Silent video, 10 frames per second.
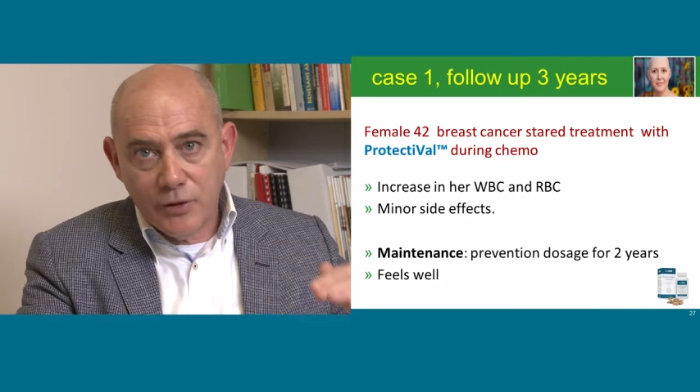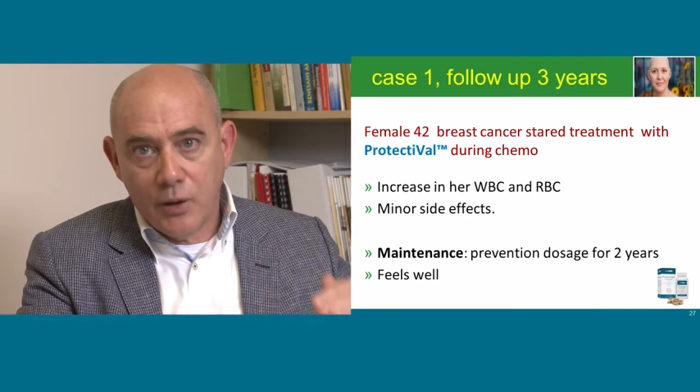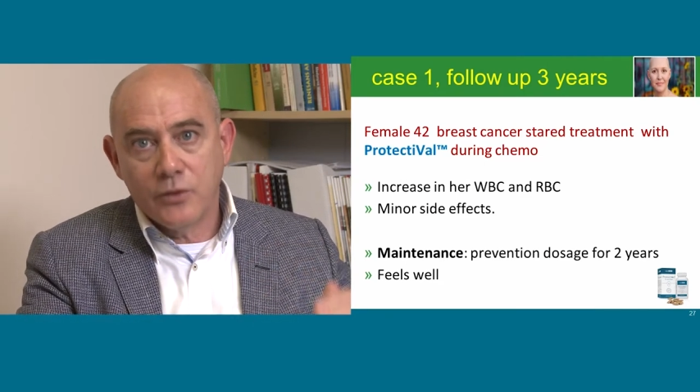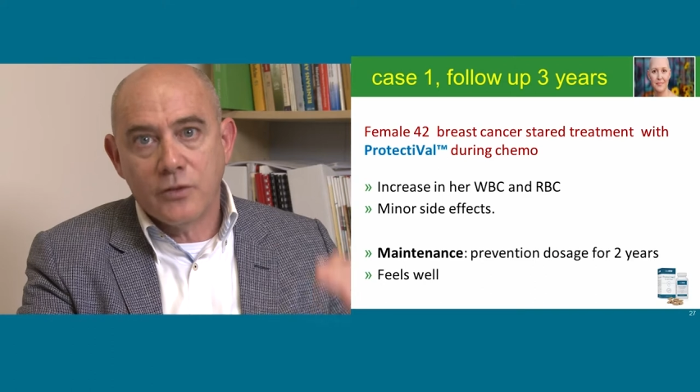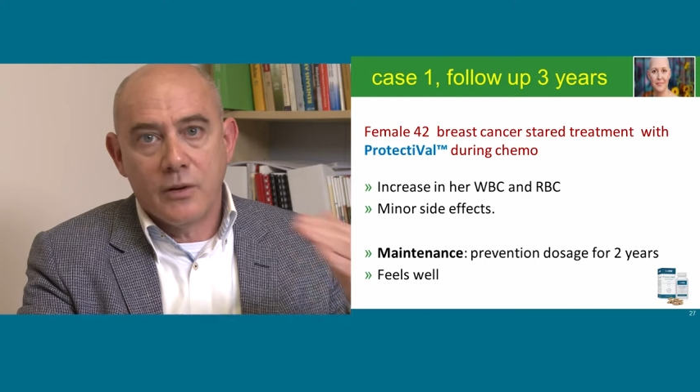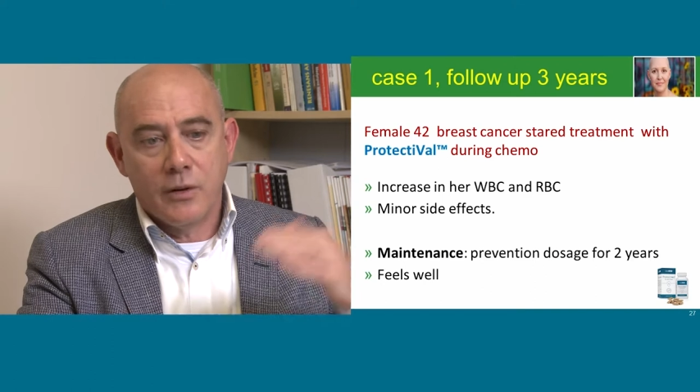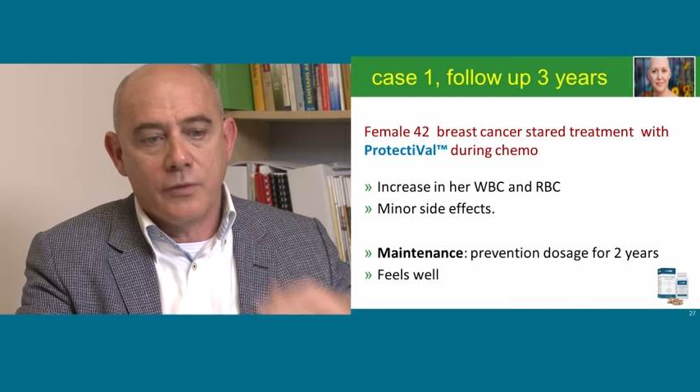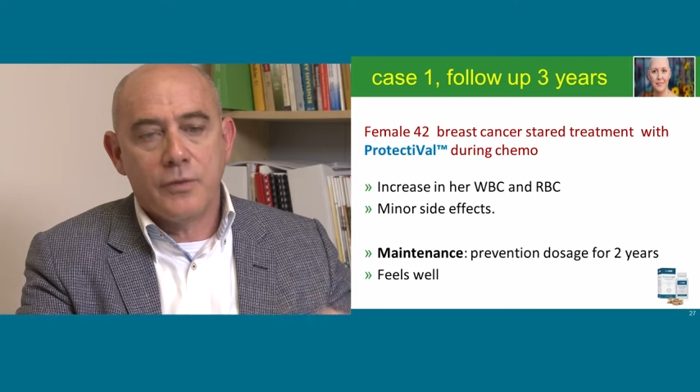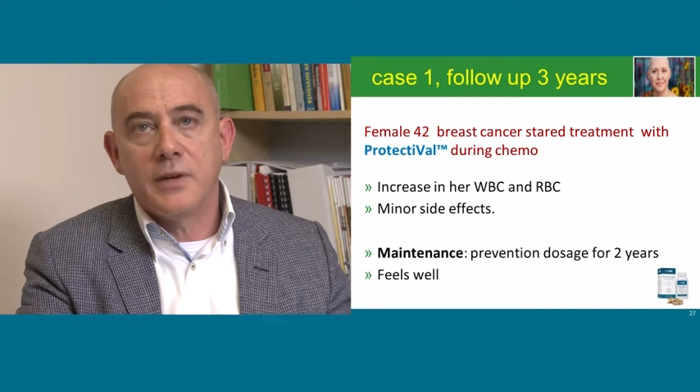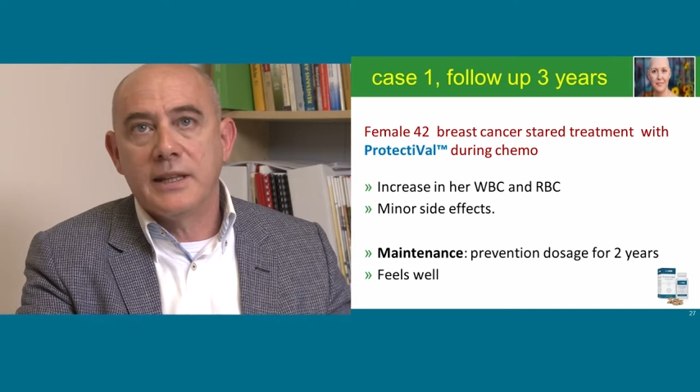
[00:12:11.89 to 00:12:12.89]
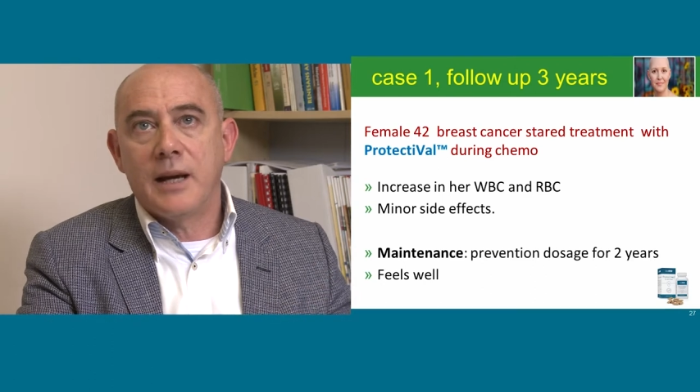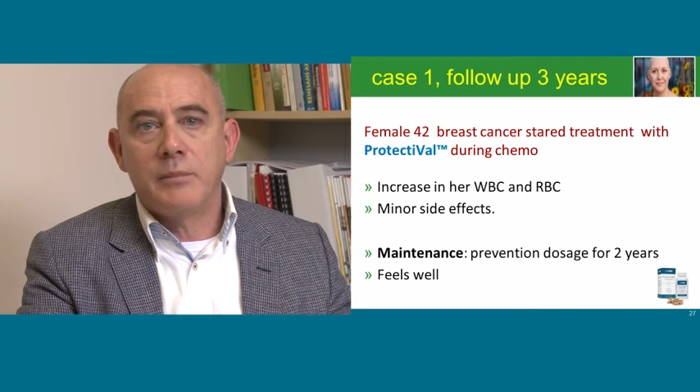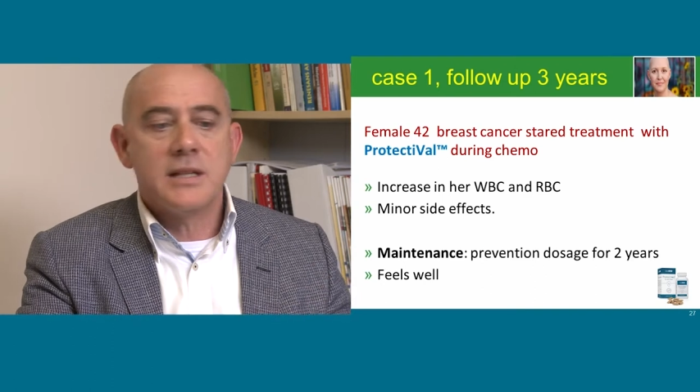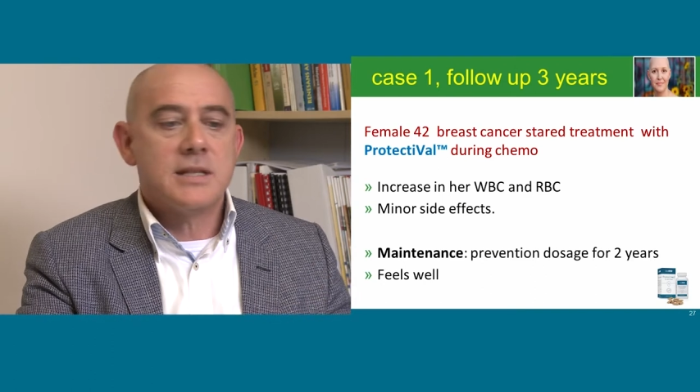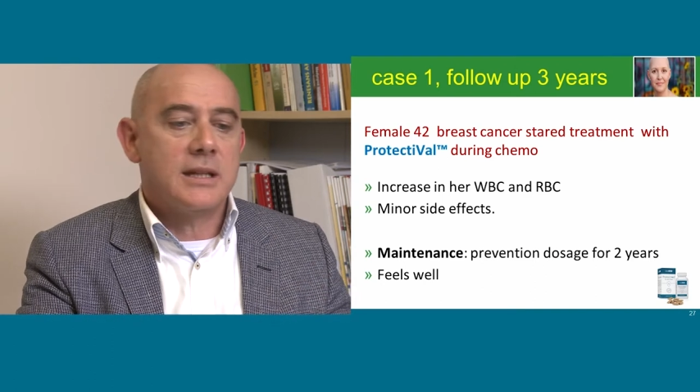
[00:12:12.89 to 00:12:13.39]
dose of 3
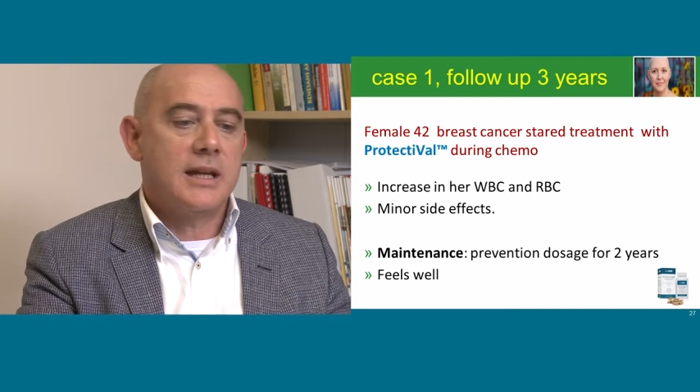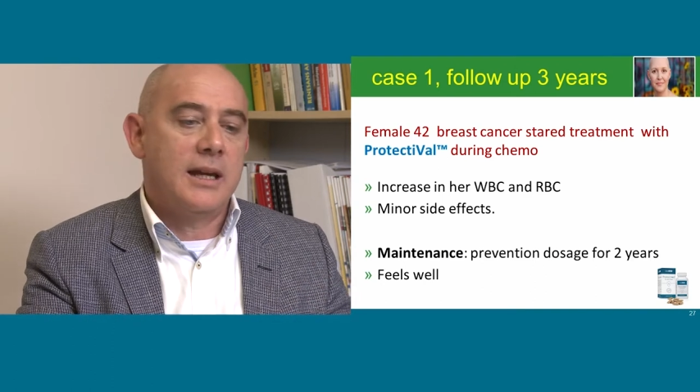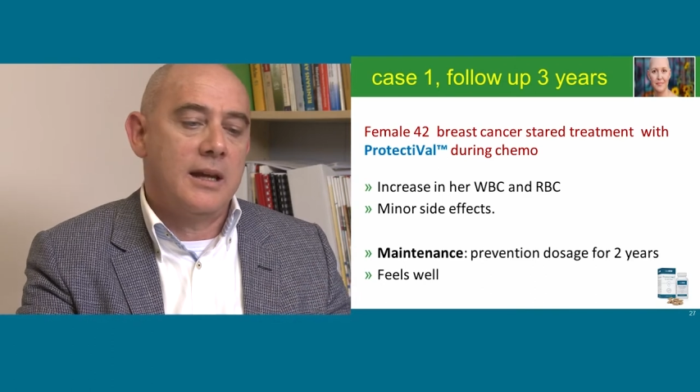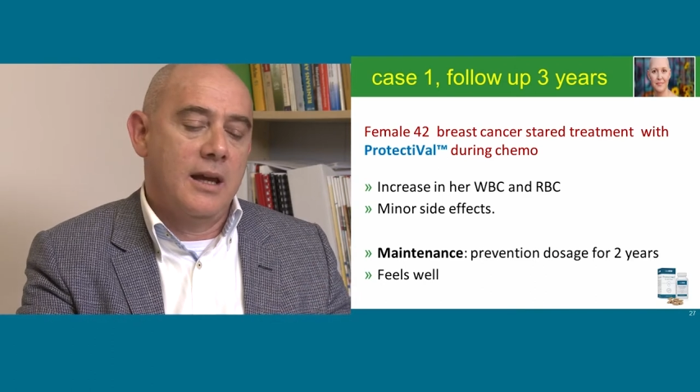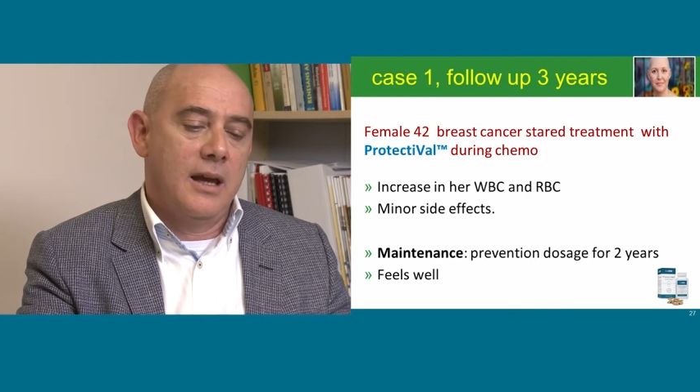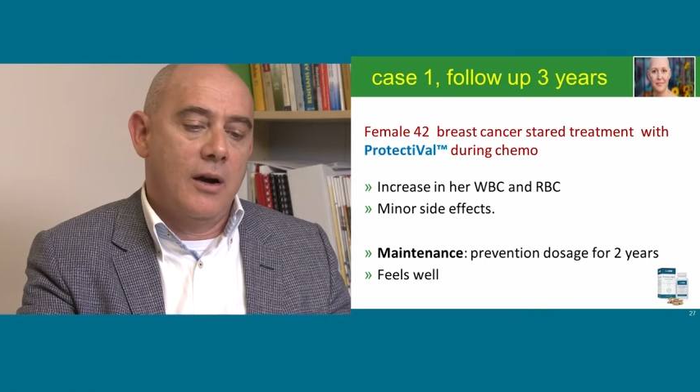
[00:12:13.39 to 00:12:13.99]
tablets a day